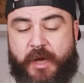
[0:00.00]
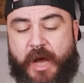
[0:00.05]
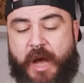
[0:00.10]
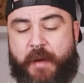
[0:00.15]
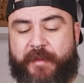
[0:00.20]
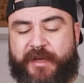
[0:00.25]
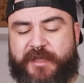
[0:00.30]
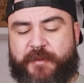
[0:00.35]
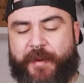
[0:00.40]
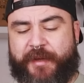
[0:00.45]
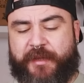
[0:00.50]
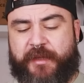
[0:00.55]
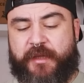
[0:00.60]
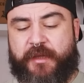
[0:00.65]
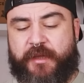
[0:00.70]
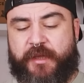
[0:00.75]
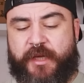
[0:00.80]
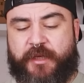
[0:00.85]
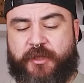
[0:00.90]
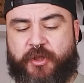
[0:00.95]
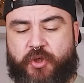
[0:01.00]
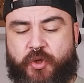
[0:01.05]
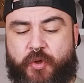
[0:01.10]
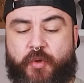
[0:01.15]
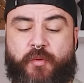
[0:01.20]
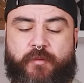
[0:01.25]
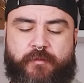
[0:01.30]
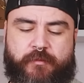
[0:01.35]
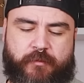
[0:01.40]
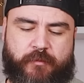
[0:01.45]
I'm expecting these
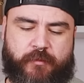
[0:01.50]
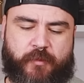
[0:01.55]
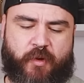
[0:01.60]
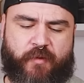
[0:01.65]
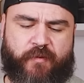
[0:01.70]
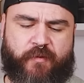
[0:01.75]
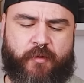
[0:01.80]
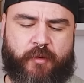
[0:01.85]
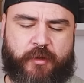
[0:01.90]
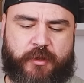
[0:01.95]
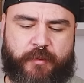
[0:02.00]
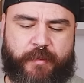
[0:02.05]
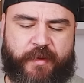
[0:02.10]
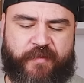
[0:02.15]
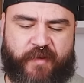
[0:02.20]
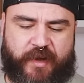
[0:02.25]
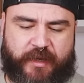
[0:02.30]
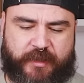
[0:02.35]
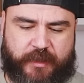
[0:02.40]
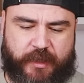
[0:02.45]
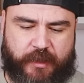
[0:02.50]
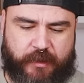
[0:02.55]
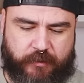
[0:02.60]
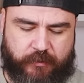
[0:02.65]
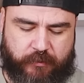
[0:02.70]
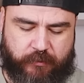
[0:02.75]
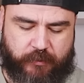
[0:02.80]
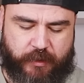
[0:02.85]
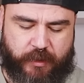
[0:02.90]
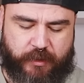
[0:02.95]
two, of course, to be faster
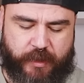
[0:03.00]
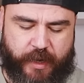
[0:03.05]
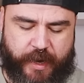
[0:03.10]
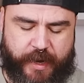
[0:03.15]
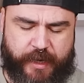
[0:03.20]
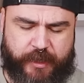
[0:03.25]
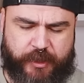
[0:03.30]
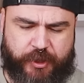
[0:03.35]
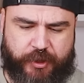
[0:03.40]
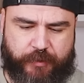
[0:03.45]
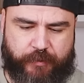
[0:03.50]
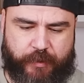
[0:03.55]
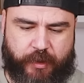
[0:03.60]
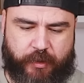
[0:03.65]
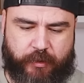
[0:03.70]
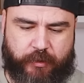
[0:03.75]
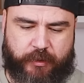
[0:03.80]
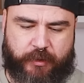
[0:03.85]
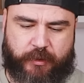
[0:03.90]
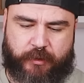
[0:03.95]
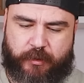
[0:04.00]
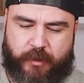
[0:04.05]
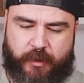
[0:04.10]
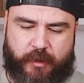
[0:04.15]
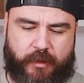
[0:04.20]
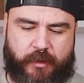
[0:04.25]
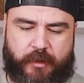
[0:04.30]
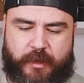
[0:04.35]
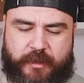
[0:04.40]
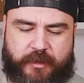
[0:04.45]
in drainage, because
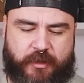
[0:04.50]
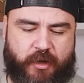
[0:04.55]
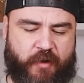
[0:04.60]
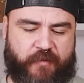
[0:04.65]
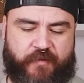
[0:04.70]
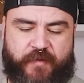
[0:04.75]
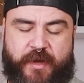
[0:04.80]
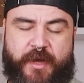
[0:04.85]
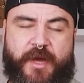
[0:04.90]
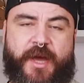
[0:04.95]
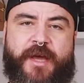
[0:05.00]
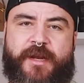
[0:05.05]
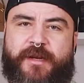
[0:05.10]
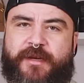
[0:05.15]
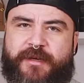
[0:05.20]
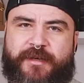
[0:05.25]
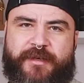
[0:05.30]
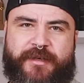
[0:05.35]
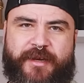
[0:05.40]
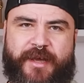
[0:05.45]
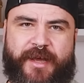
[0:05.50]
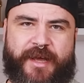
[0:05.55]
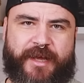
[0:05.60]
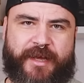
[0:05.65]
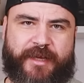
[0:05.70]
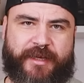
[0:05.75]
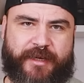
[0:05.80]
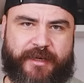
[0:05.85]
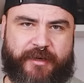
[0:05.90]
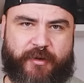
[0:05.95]
less coffee and
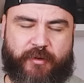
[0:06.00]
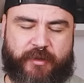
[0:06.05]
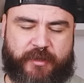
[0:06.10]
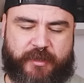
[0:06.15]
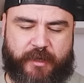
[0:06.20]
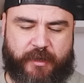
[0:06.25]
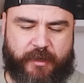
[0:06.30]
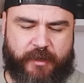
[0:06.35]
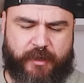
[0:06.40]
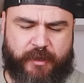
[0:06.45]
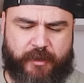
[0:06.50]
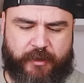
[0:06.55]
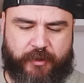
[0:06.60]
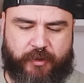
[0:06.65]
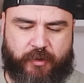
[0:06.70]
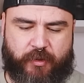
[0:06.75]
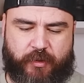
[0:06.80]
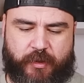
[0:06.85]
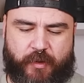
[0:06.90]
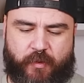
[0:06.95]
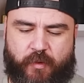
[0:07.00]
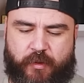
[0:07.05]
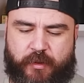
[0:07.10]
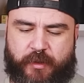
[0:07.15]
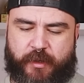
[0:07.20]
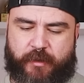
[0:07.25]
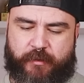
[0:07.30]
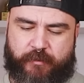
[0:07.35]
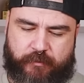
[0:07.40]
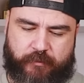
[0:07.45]
coarser, so the
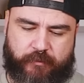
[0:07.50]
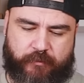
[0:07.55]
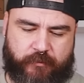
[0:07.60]
water